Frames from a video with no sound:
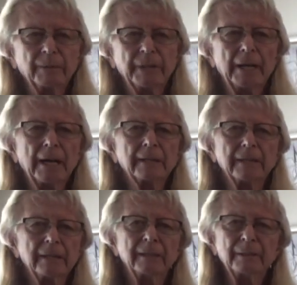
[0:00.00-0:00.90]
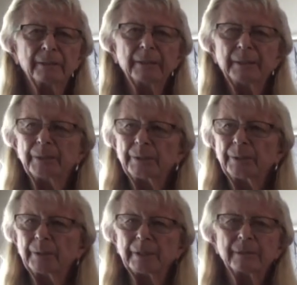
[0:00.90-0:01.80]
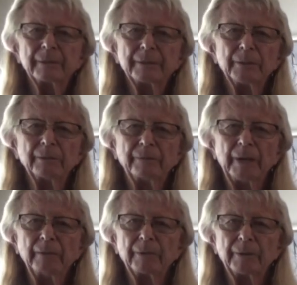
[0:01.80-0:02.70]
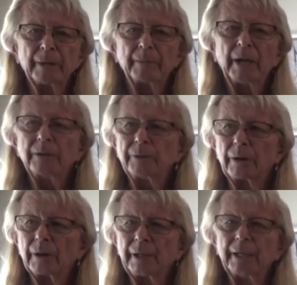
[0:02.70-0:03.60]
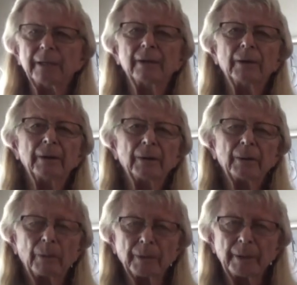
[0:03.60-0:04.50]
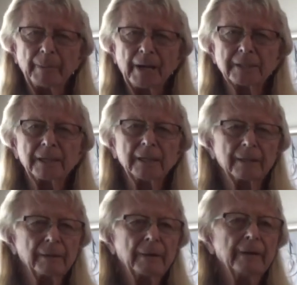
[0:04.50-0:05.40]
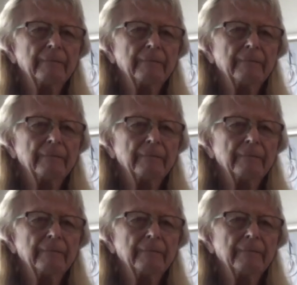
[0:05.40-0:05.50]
reducted to it to favor the patriarchy or the masculine.